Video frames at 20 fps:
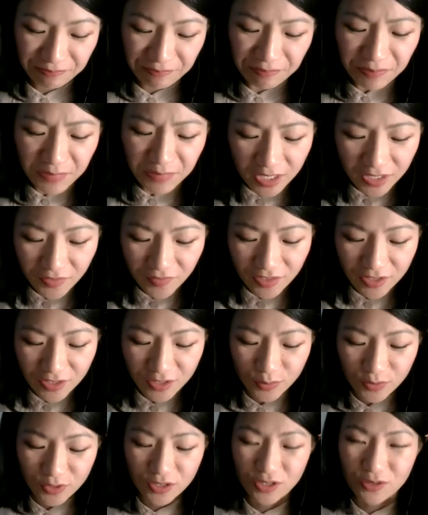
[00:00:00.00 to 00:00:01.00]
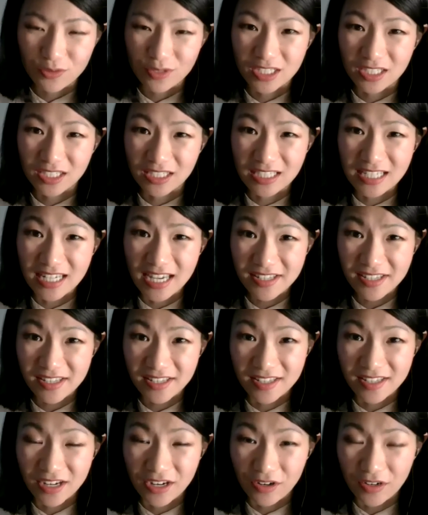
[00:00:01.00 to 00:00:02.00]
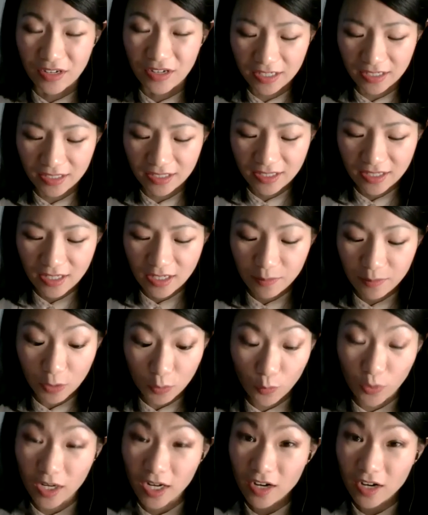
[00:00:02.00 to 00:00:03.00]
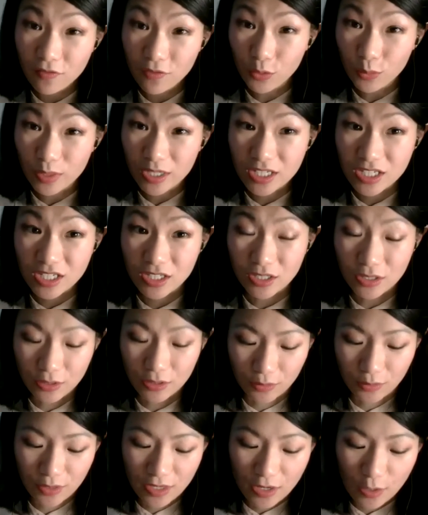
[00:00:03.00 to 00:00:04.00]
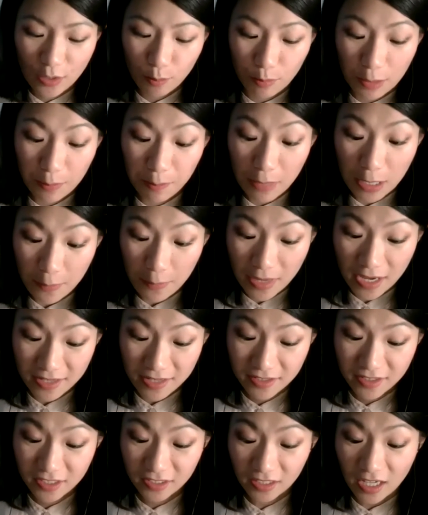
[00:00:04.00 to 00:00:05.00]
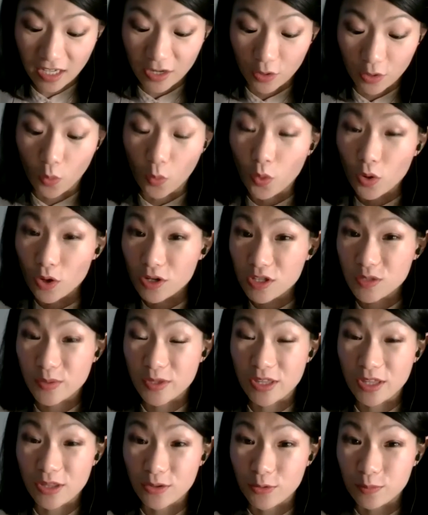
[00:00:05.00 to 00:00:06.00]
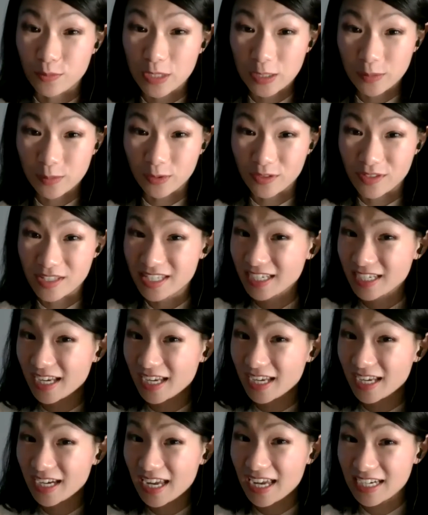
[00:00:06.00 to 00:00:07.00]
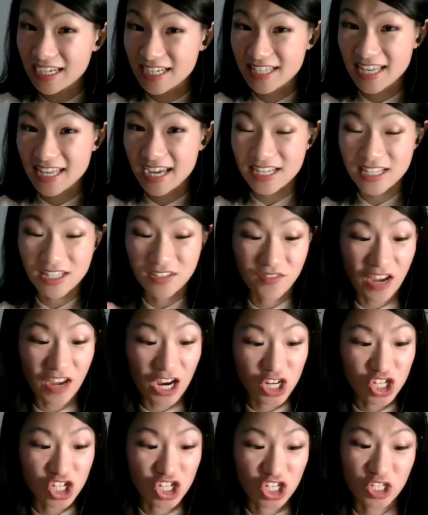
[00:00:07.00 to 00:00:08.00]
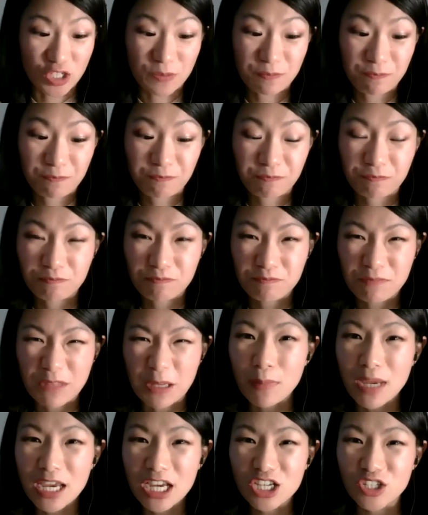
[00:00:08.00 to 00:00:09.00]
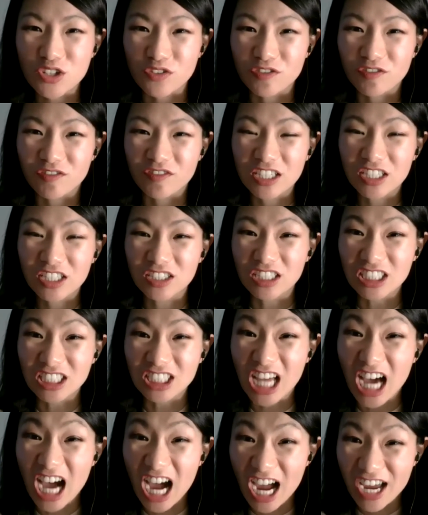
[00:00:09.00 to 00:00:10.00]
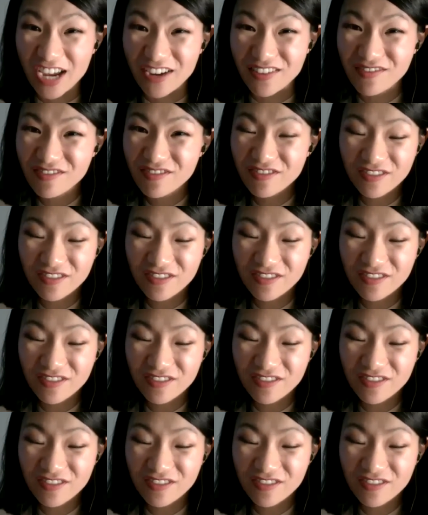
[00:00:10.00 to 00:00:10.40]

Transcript: None of this was strictly necessary, but whatever we do, my mom has to lock horns with other people to get any satisfaction. It makes her feel alive.